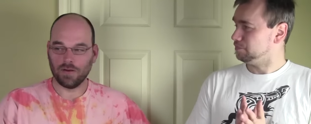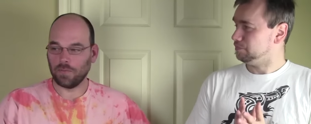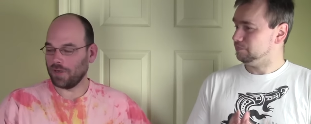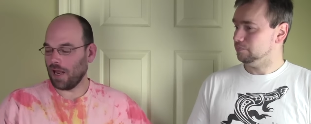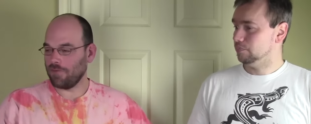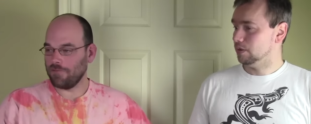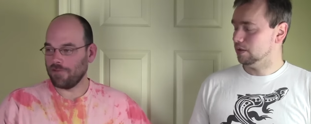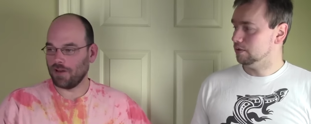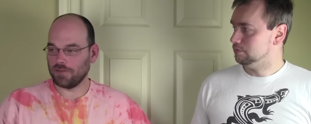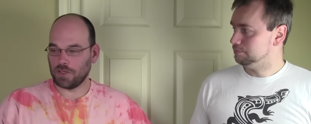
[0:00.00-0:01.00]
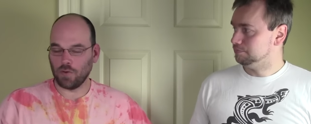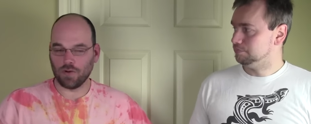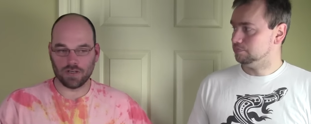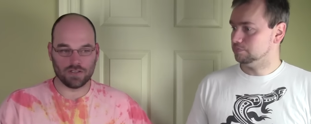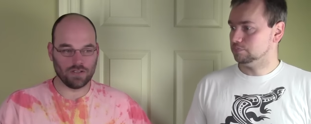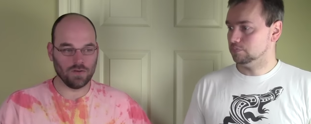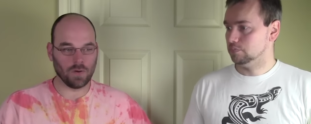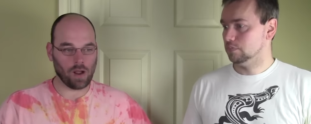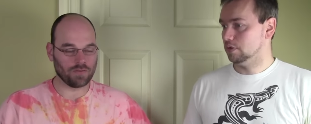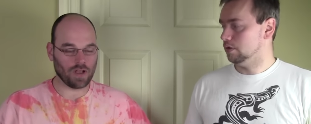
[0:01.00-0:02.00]
Speaker 1: what every round you were on
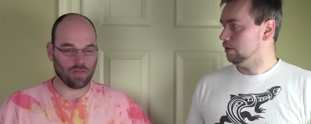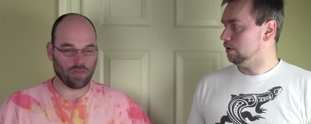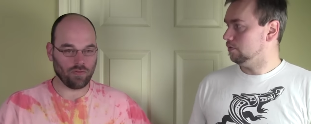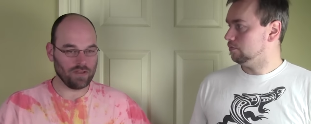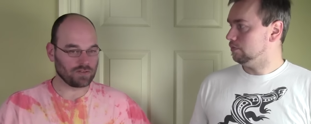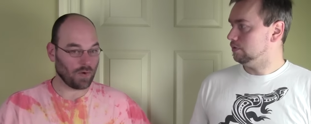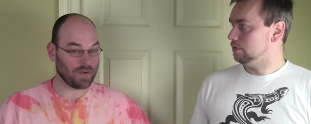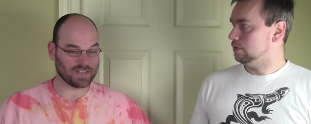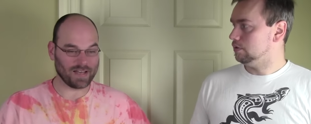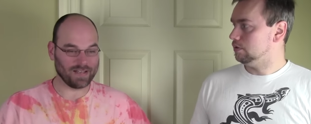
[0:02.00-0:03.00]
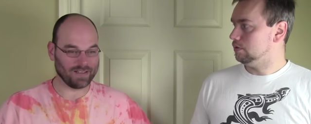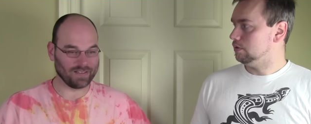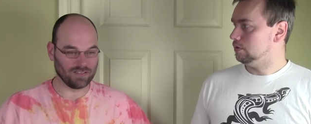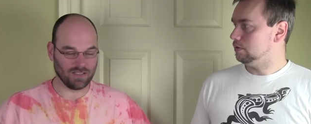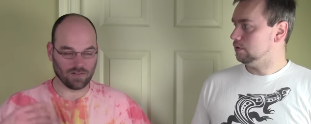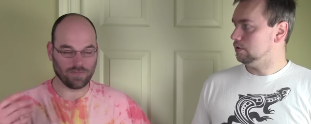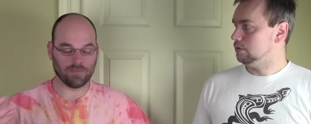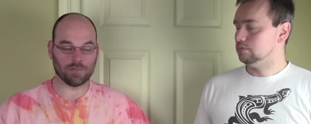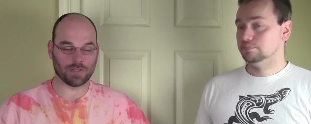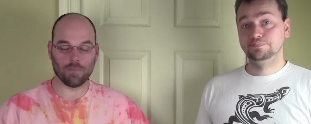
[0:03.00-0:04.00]
two, I was on three, so I was getting you know
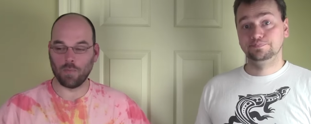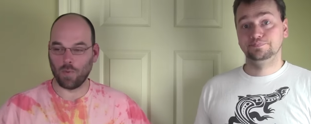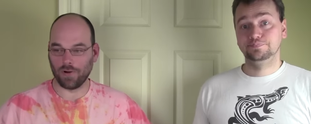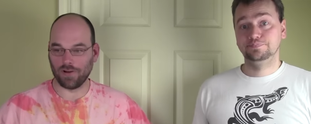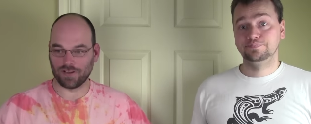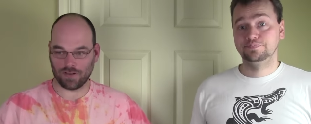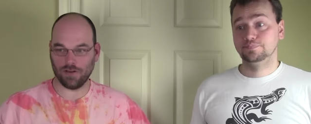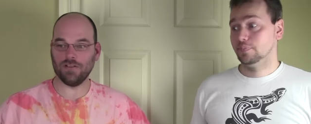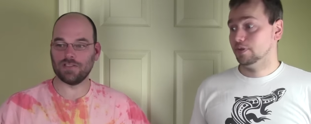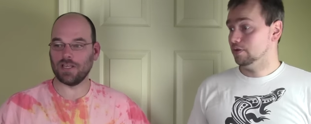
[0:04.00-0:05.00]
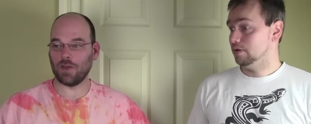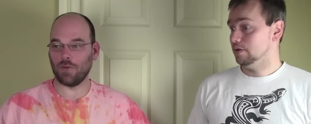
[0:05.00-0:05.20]
fifty percent more cards than